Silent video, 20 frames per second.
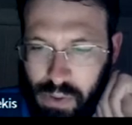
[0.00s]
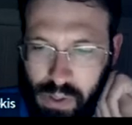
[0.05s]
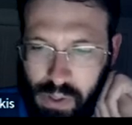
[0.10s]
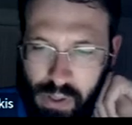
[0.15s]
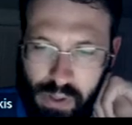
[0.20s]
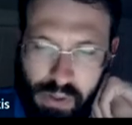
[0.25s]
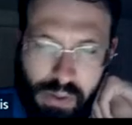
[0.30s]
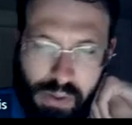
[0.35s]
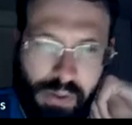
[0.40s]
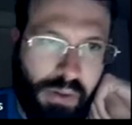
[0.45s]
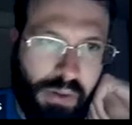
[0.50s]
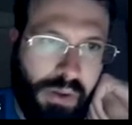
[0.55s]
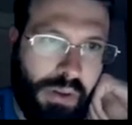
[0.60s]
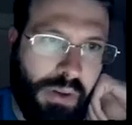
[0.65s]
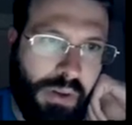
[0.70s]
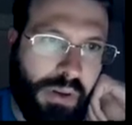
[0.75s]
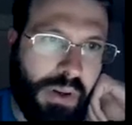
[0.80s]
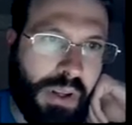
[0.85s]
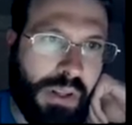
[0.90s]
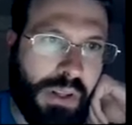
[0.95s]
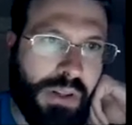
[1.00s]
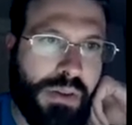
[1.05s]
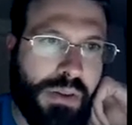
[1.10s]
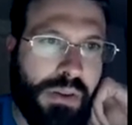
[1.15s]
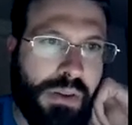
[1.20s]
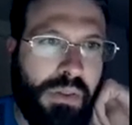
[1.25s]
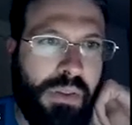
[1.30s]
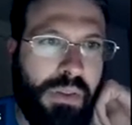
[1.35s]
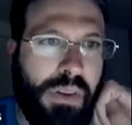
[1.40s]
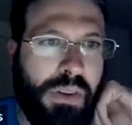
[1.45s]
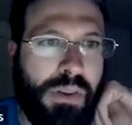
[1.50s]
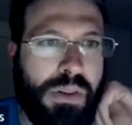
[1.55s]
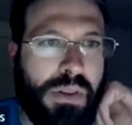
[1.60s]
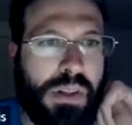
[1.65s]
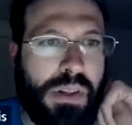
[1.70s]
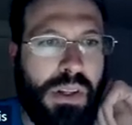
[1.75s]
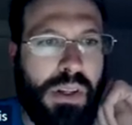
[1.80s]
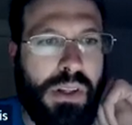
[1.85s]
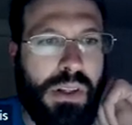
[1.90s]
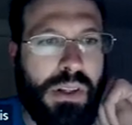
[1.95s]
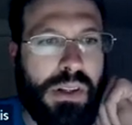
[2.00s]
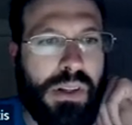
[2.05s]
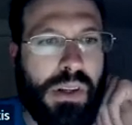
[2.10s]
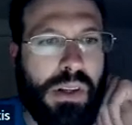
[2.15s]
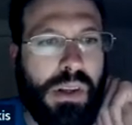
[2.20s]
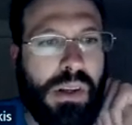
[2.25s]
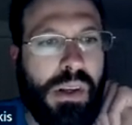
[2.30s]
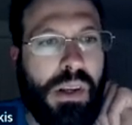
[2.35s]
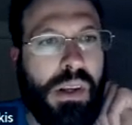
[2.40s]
you can sort of use these